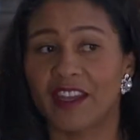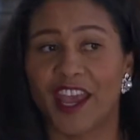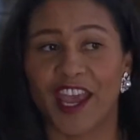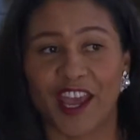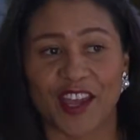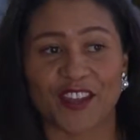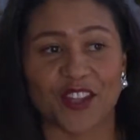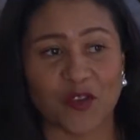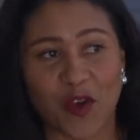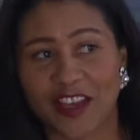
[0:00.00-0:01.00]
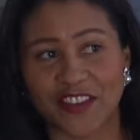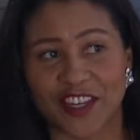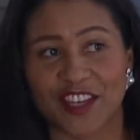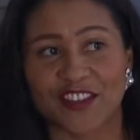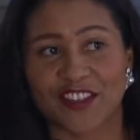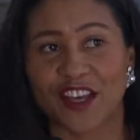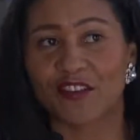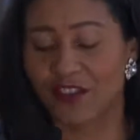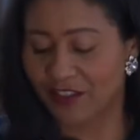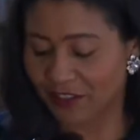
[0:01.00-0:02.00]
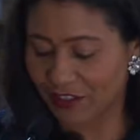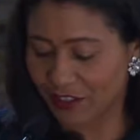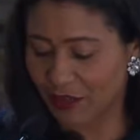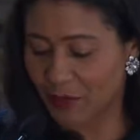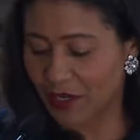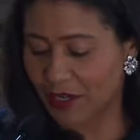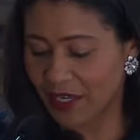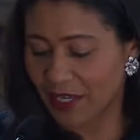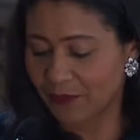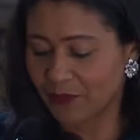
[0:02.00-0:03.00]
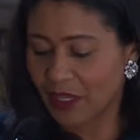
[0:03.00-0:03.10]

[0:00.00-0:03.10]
and the residents of this community.